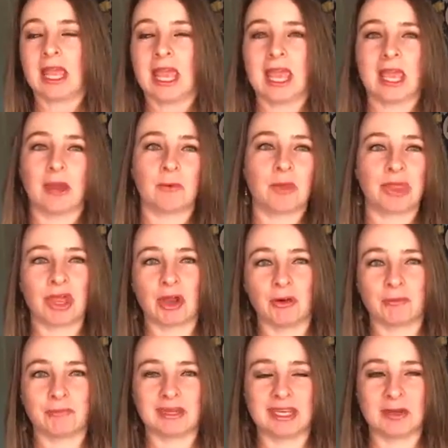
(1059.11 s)
and
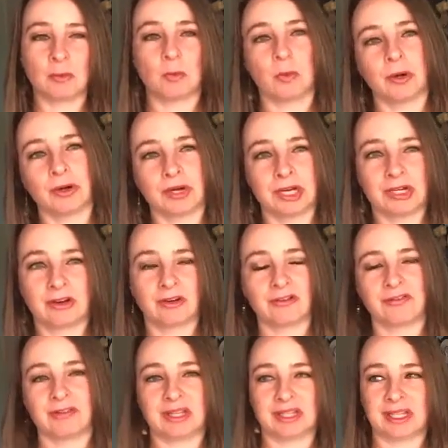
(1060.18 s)
without being worried or
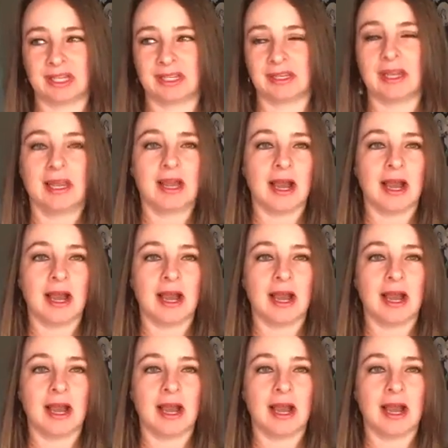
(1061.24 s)
feeling